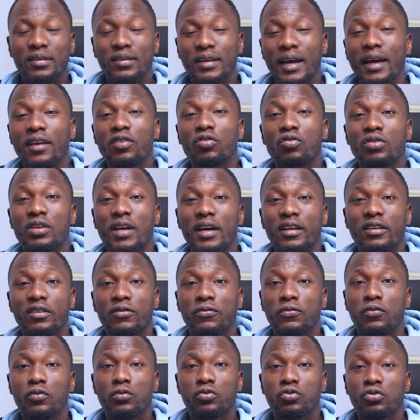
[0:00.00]
trying to get the
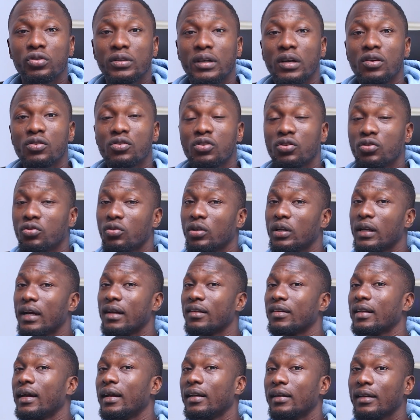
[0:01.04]
full
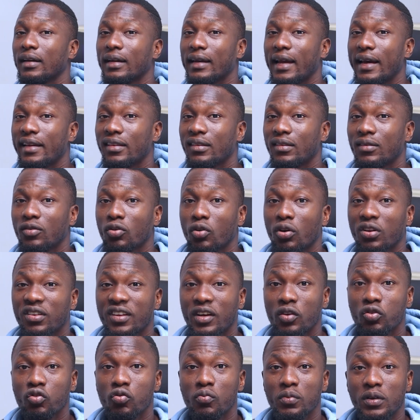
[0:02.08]
$2,000 and the client turns
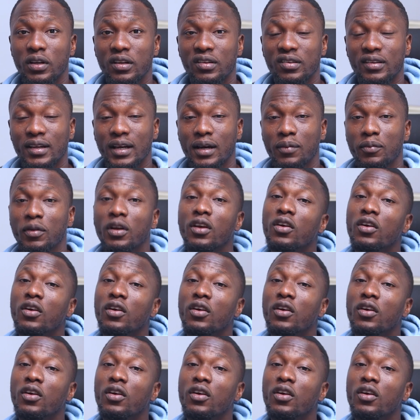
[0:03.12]
out to be a scam.